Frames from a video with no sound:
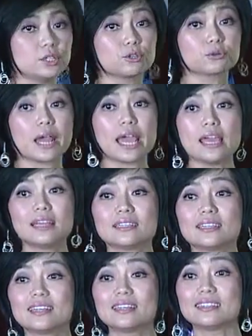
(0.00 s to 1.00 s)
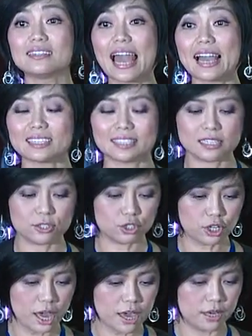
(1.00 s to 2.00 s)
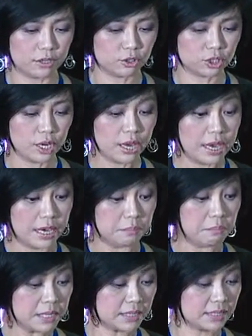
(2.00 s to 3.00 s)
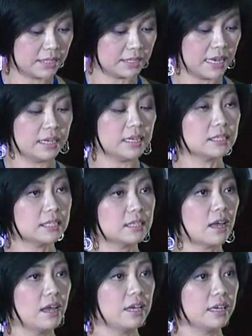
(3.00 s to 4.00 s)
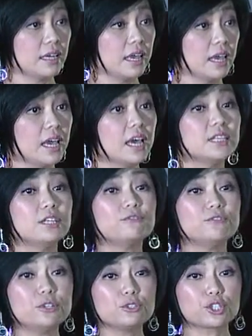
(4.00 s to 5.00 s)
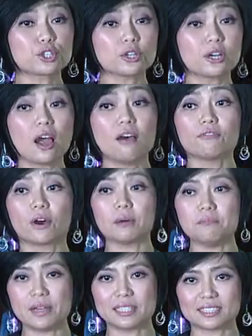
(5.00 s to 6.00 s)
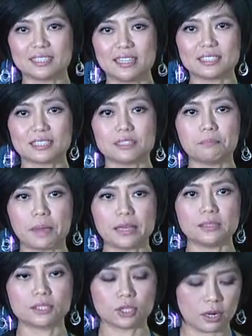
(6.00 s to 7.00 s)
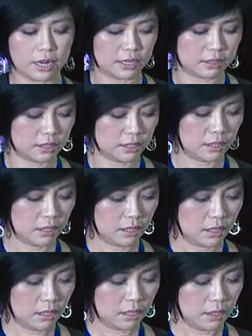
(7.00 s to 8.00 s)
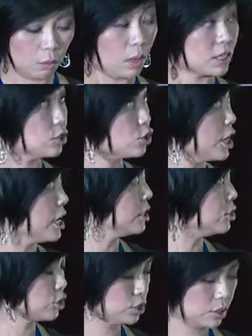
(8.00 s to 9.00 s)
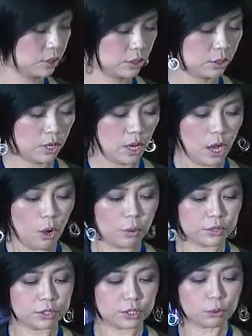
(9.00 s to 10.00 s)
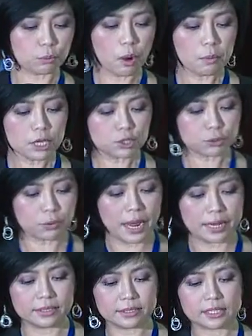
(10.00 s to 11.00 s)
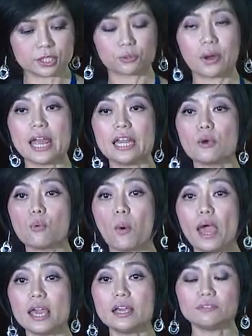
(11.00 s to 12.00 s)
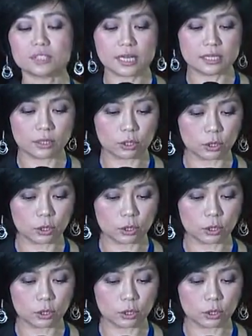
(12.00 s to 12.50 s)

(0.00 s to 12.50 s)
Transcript: to create lasting change in business and in society. The future of our business depends on it. What's changed? Well, there's a growing trend that's creating waves in